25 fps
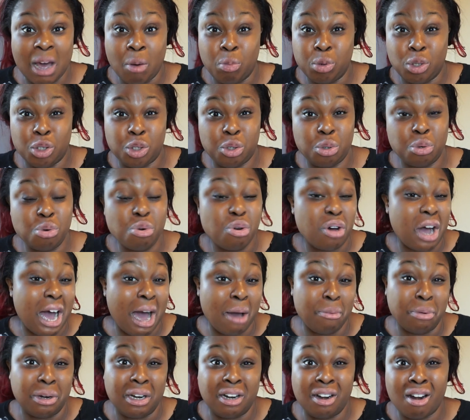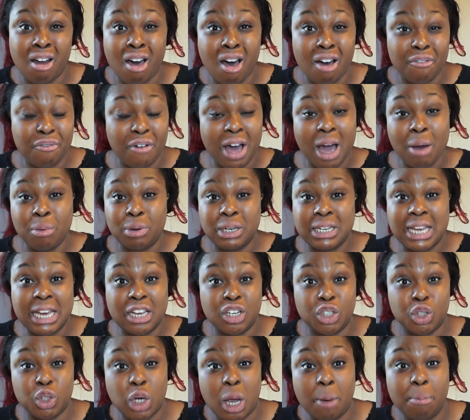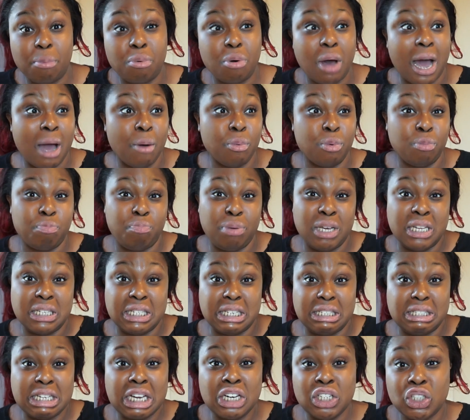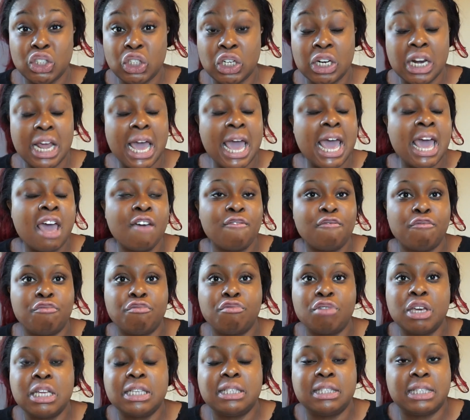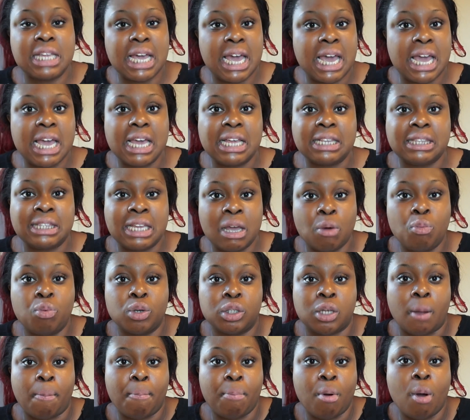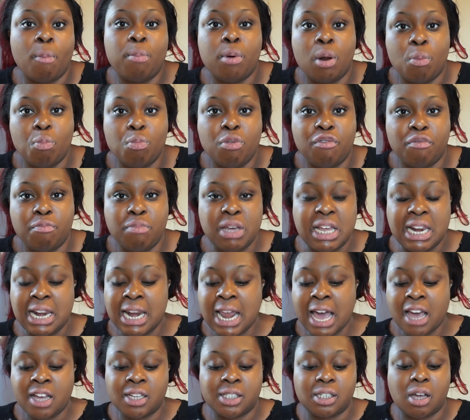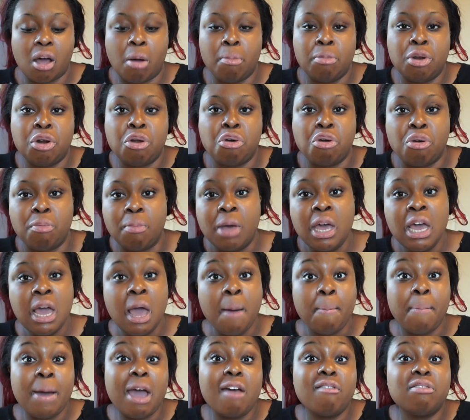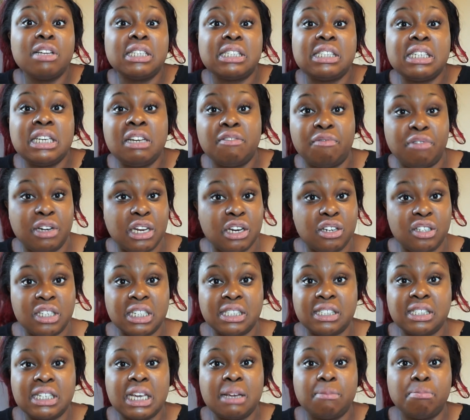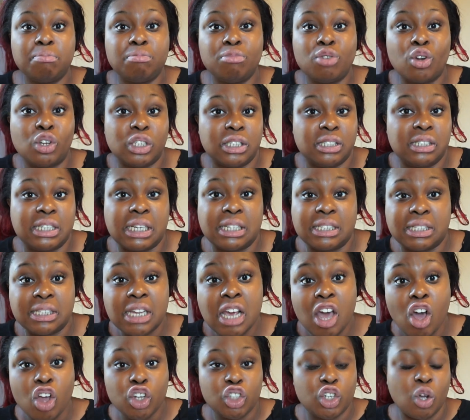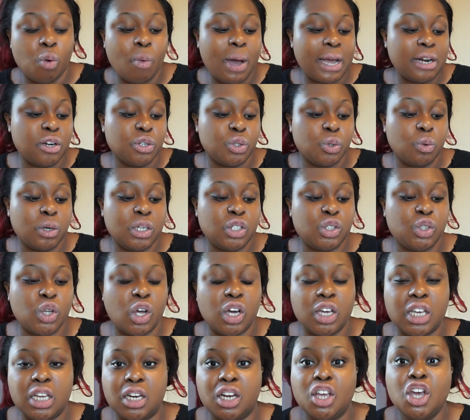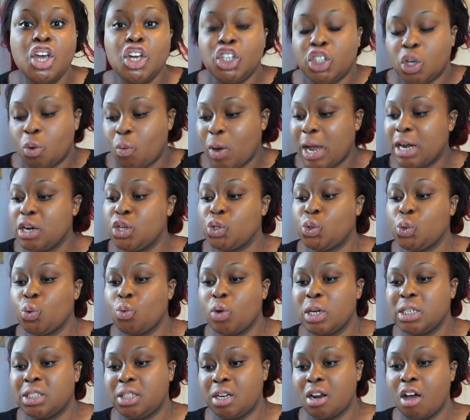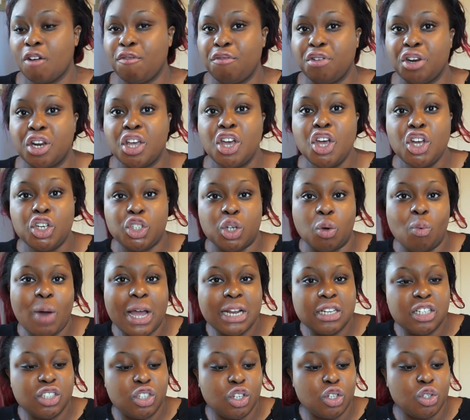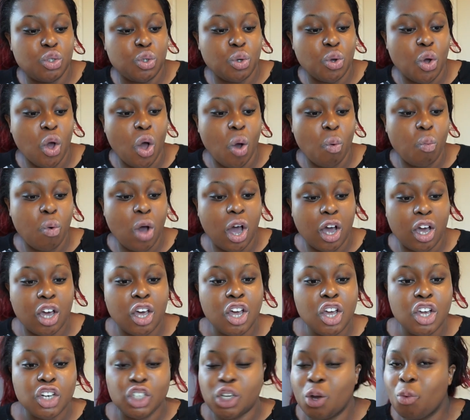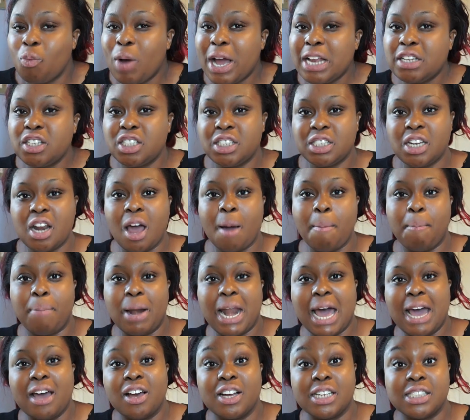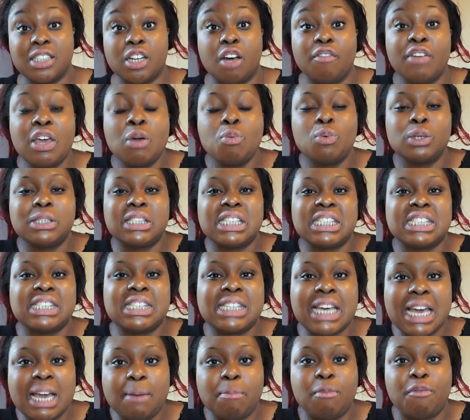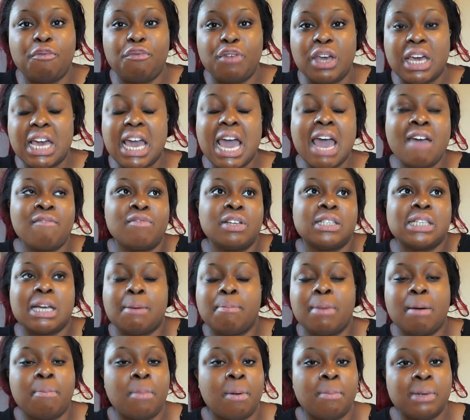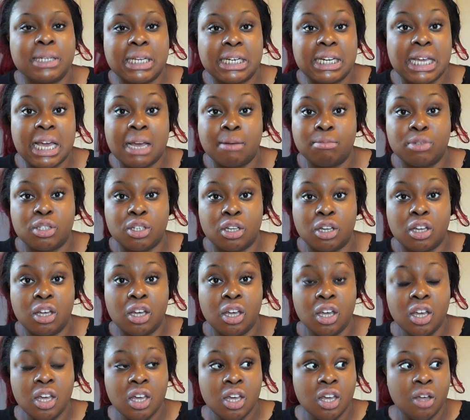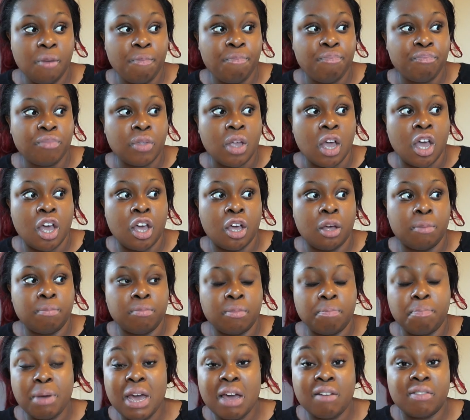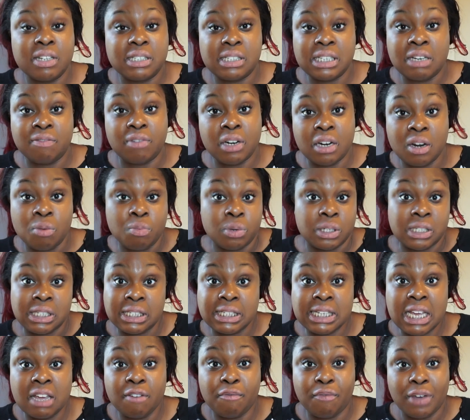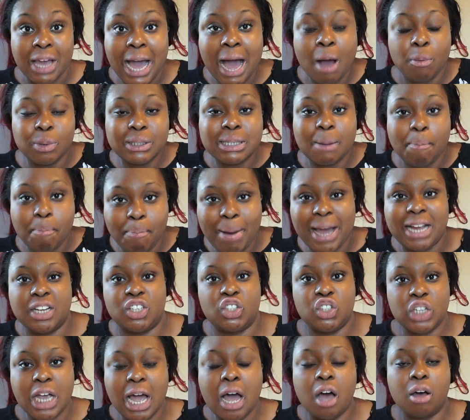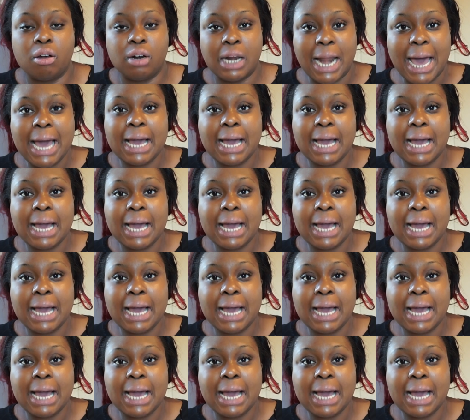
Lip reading: I would talk, I would laugh, I would get in trouble, I would be in detention. Every day there was a problem with me. Letters coming home, parents' evening, the same nonsense. Joanna's always talking, Joanna's always laughing, Joanne doesn't do her work, Joanne doesn't apply herself. It was the same thing. Every time my mum and dad came to parents' evening, it was the same thing. I was a bad child.